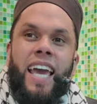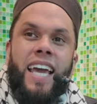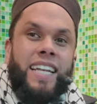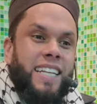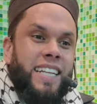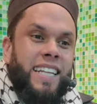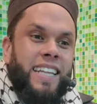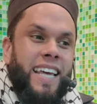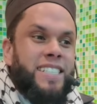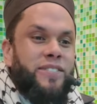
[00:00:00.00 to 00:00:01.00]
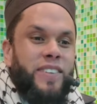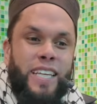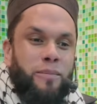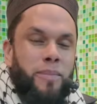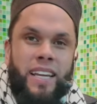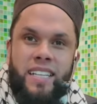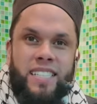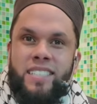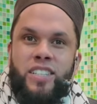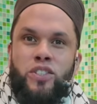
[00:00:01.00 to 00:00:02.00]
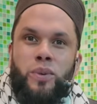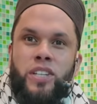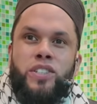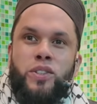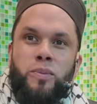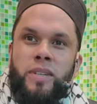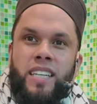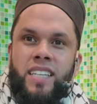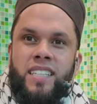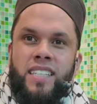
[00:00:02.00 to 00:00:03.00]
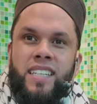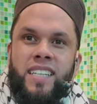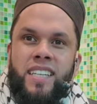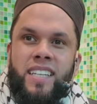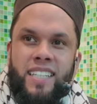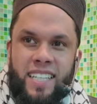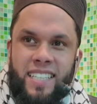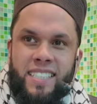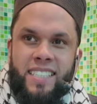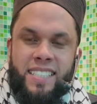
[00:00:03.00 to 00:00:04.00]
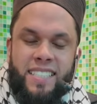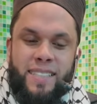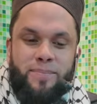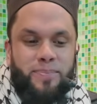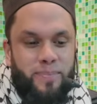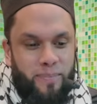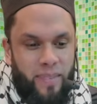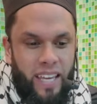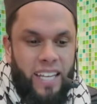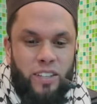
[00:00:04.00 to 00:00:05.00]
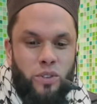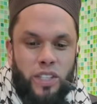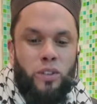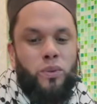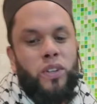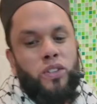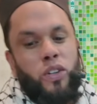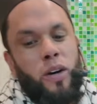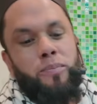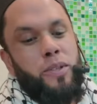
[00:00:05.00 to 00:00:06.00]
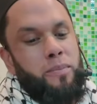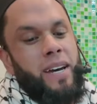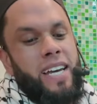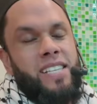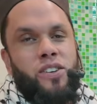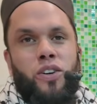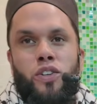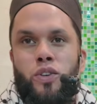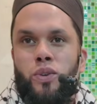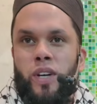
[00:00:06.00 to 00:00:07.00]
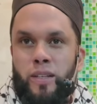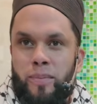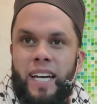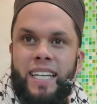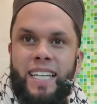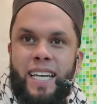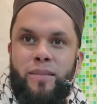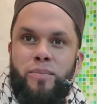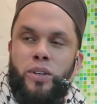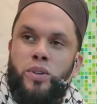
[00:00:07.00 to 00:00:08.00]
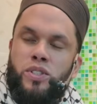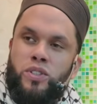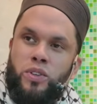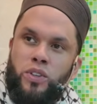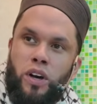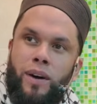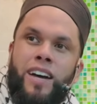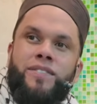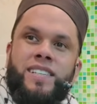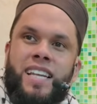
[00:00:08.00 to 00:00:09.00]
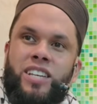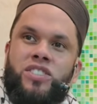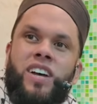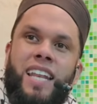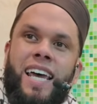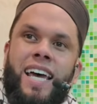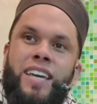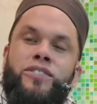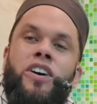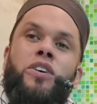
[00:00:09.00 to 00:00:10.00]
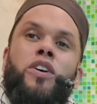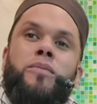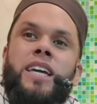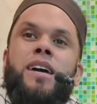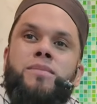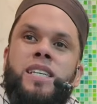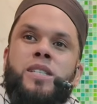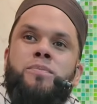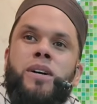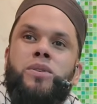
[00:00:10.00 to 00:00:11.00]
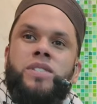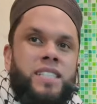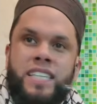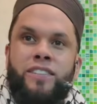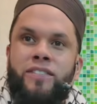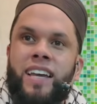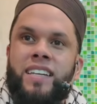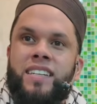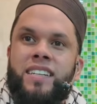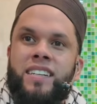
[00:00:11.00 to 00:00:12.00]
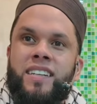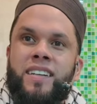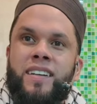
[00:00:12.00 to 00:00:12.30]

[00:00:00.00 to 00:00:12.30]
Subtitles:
And that's a very embarrassing situation to be in, right? And you don't want to compromise on your ibadah because your tawaf is like salah. If your aura becomes exposed, it's invalid.